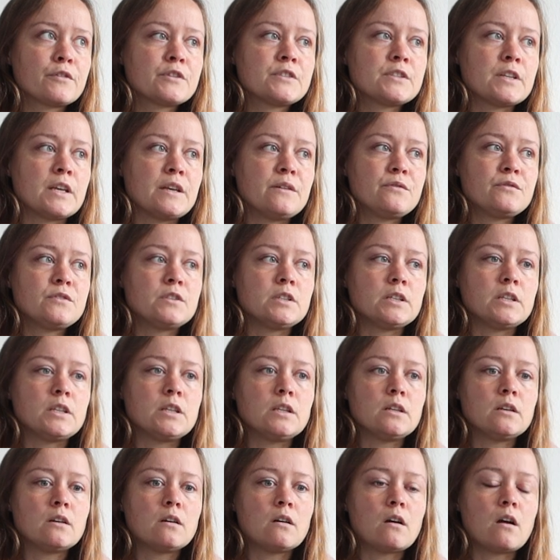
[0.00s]
a
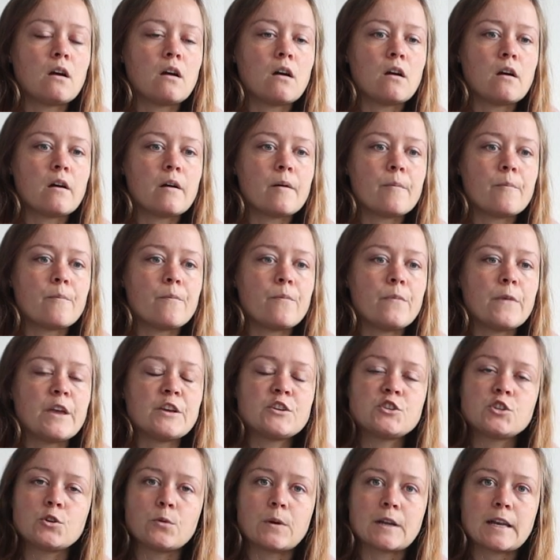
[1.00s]
safety
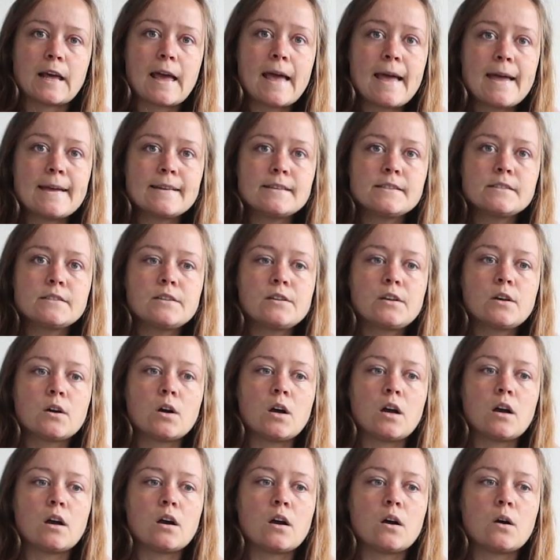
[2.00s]
issue at hand
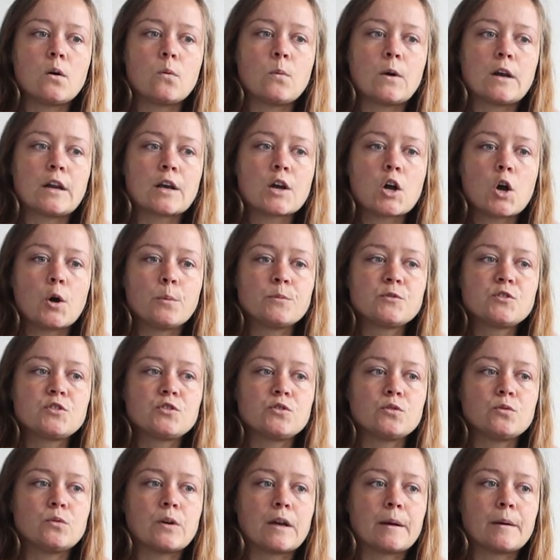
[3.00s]
when it comes
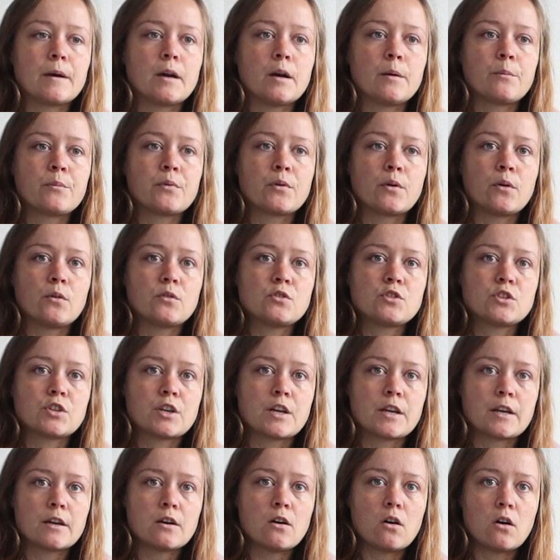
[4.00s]
to
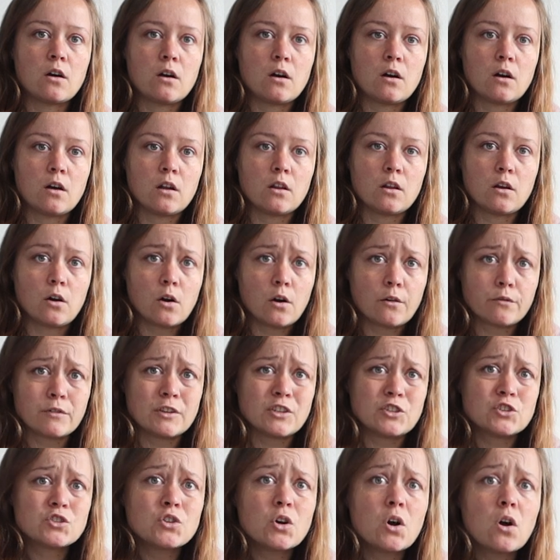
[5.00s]
approaching
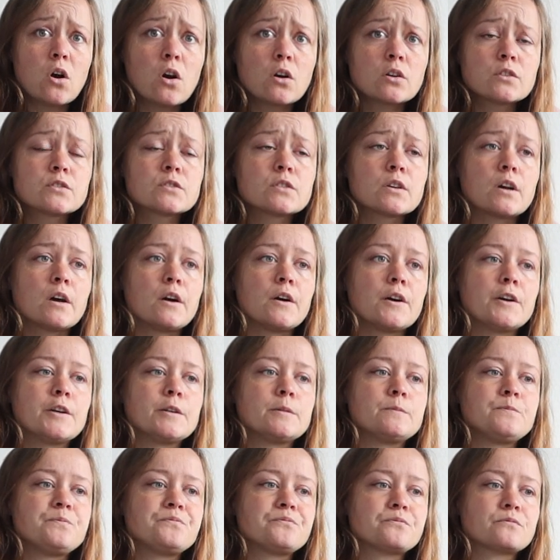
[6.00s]
off-leash dogs,
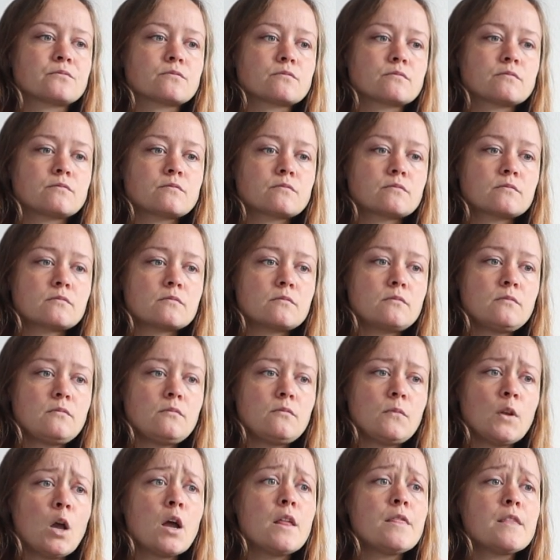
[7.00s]
and
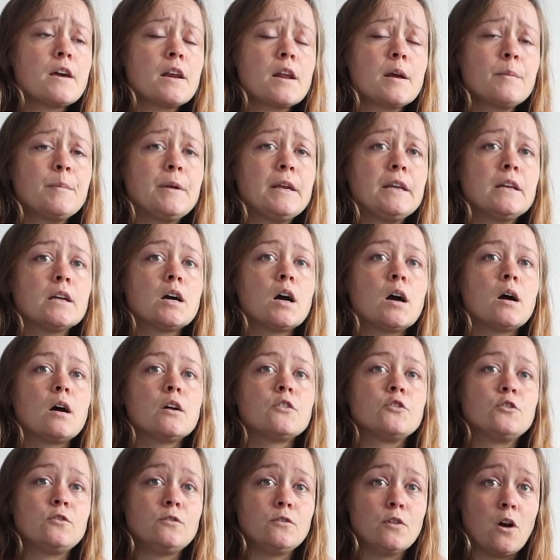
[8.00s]
then I mean
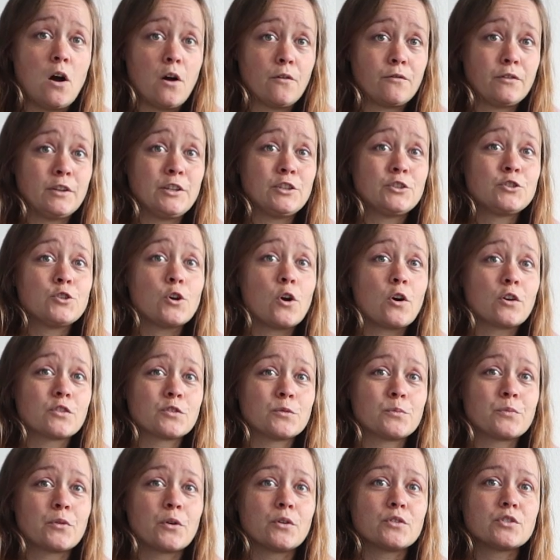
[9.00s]
off-leash
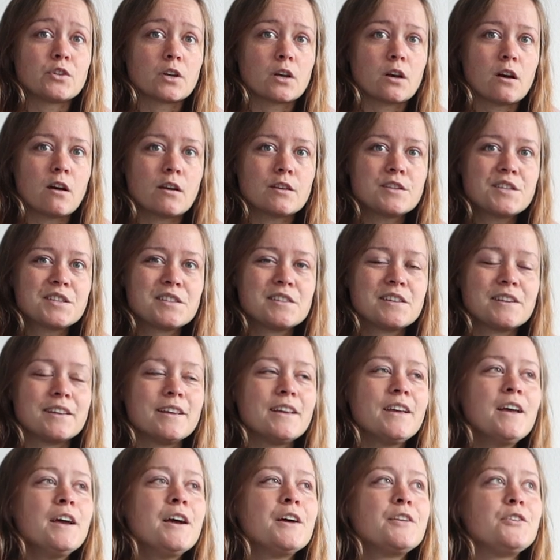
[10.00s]
dogs approaching us,
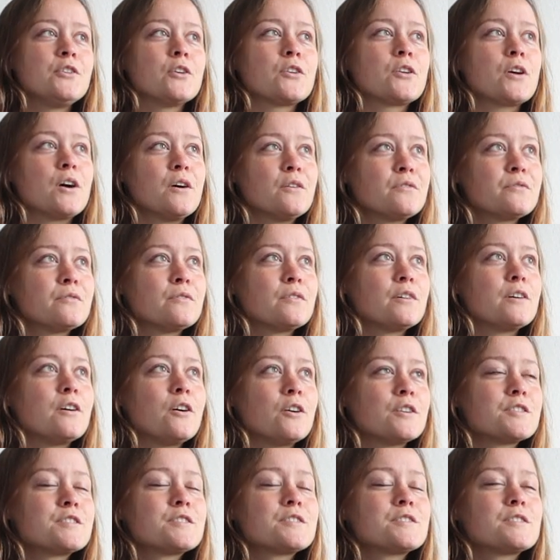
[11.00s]
not
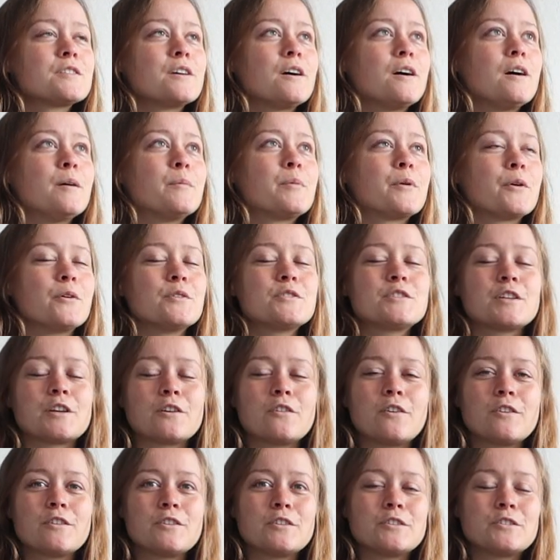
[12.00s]
us
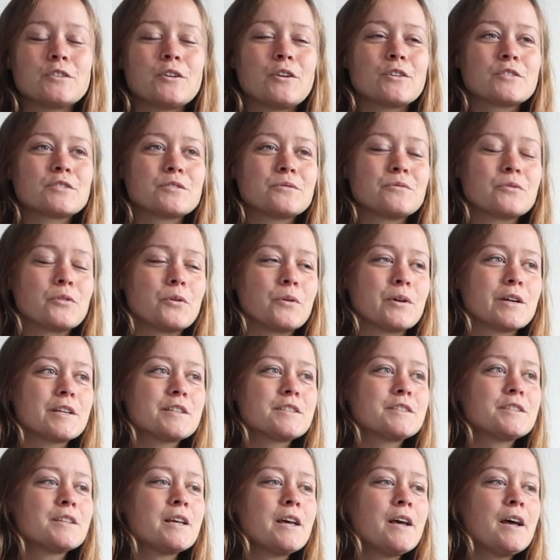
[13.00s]
approaching other dogs, of
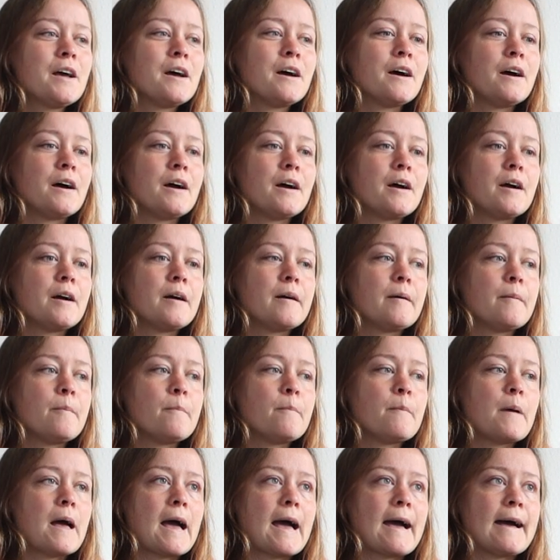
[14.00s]
course,
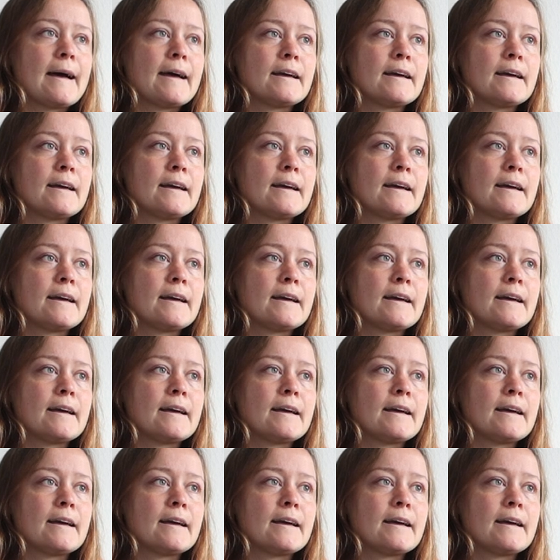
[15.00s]
and